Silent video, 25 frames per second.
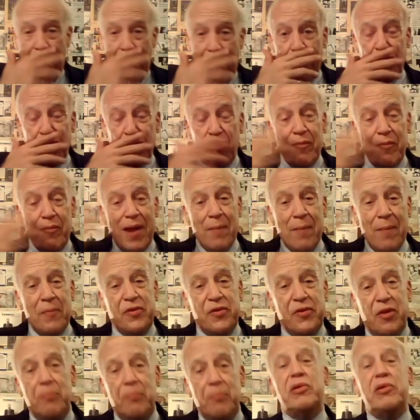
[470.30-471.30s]
And remember,
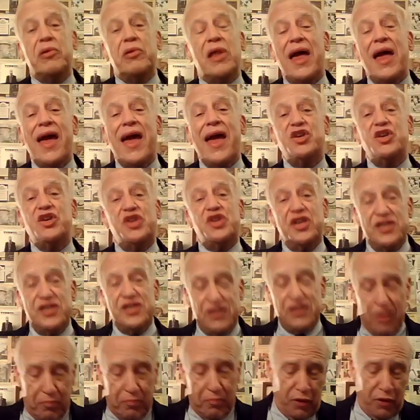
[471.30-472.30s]
the pledge is
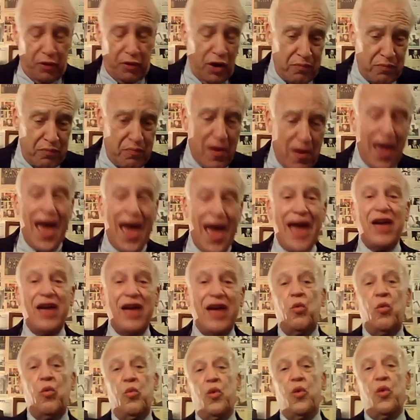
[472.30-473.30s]
to put back
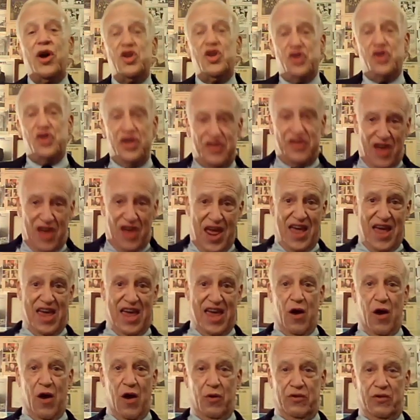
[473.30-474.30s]
what you take
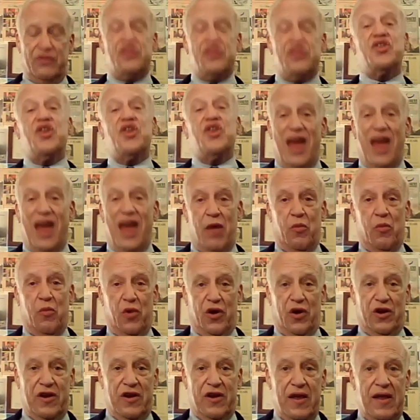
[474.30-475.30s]
out to the
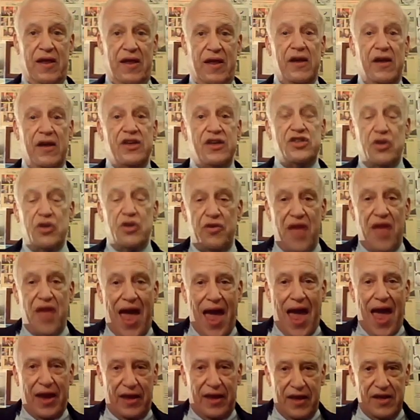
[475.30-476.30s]
network. So
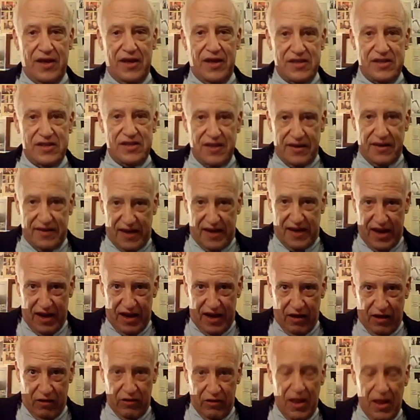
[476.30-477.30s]
that is the
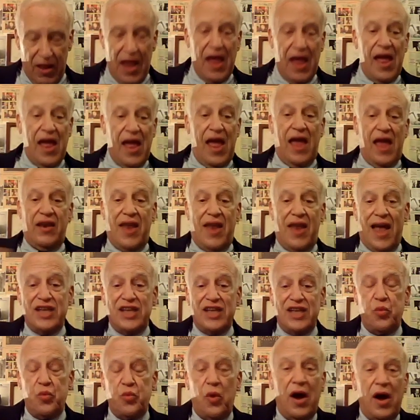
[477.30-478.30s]
deal. And
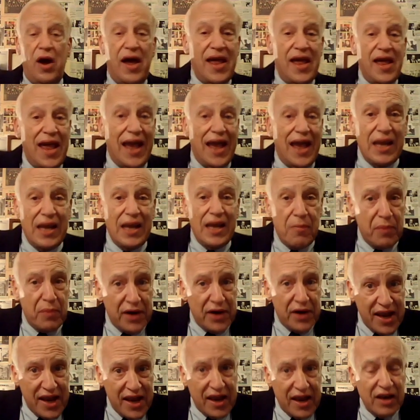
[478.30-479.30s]
that's why
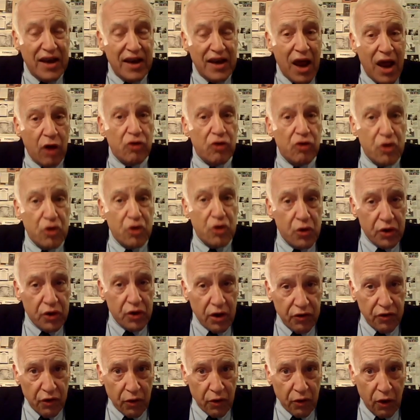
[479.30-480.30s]
anybody can now do it
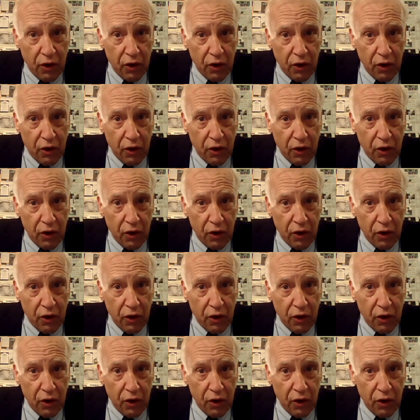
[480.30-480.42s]
on their